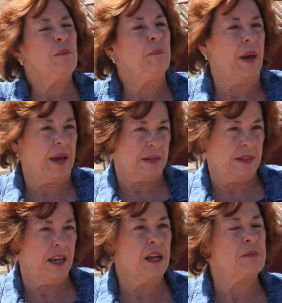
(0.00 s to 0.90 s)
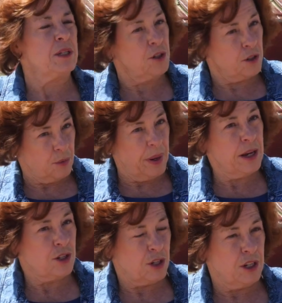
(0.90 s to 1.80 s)
back to Yamsi, to the
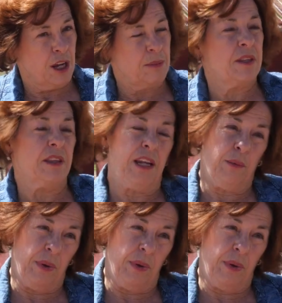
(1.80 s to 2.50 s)
ranch in Yamsi that he